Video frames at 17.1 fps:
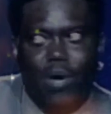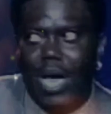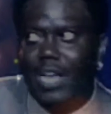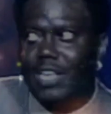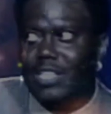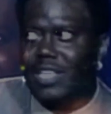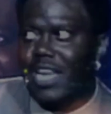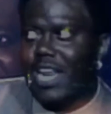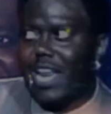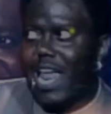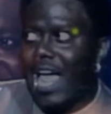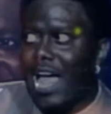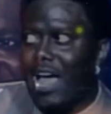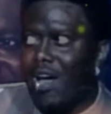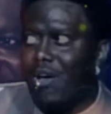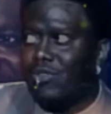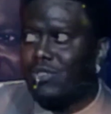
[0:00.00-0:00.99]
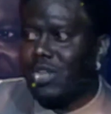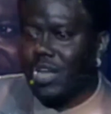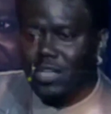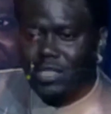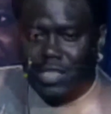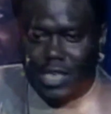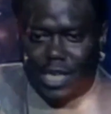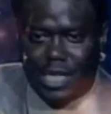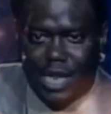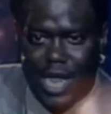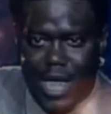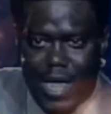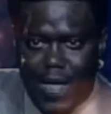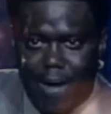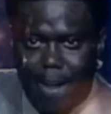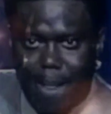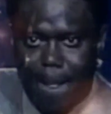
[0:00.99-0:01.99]
Boy, I looked at the house, I looked at the
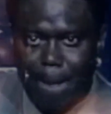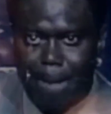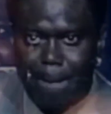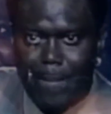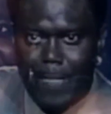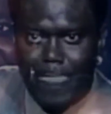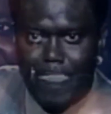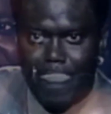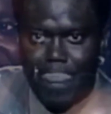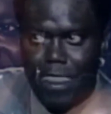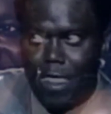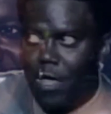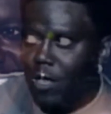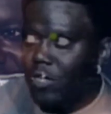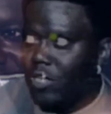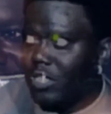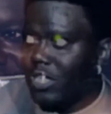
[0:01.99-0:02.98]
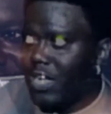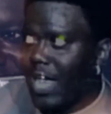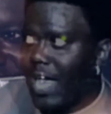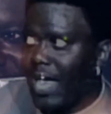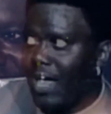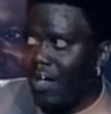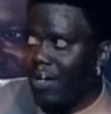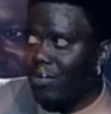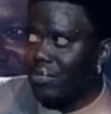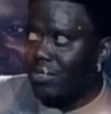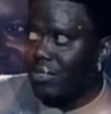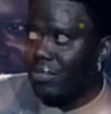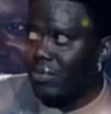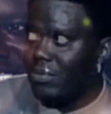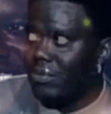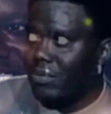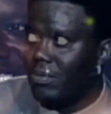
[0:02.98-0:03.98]
clock, looked at the house,
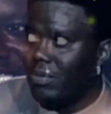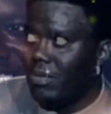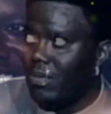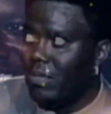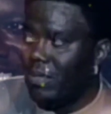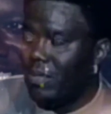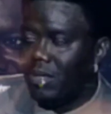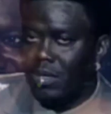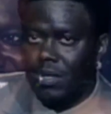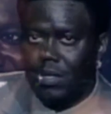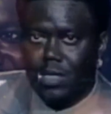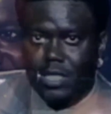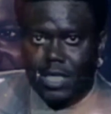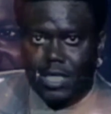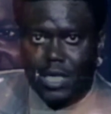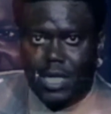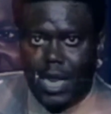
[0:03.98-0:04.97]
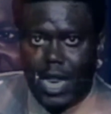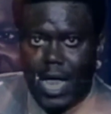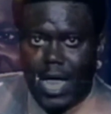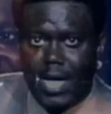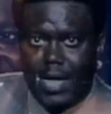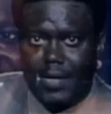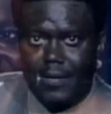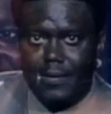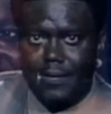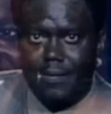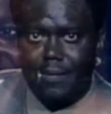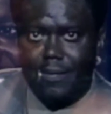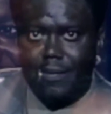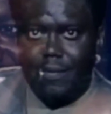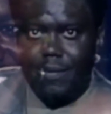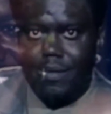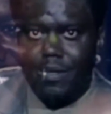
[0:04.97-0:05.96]
looked at the clock.
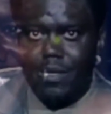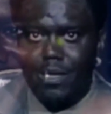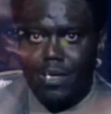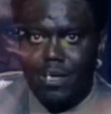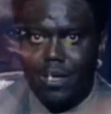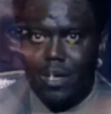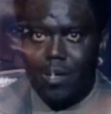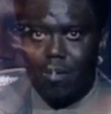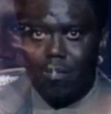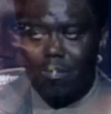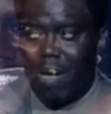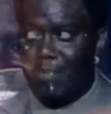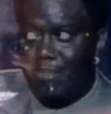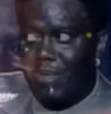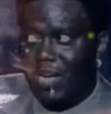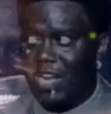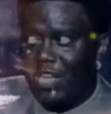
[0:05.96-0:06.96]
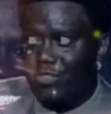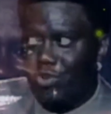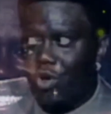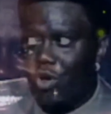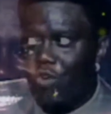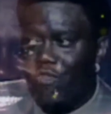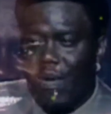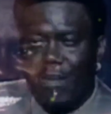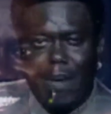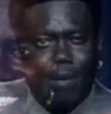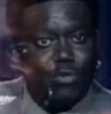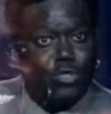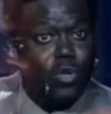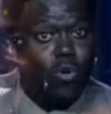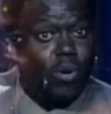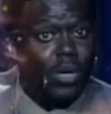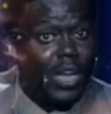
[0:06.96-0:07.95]
My buddy drove up,
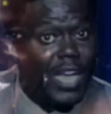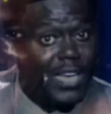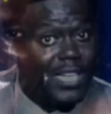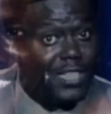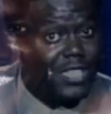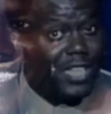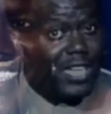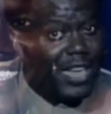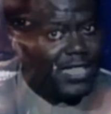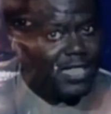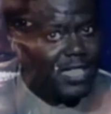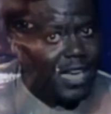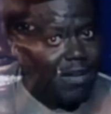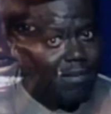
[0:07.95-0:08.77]
I was so glad to see that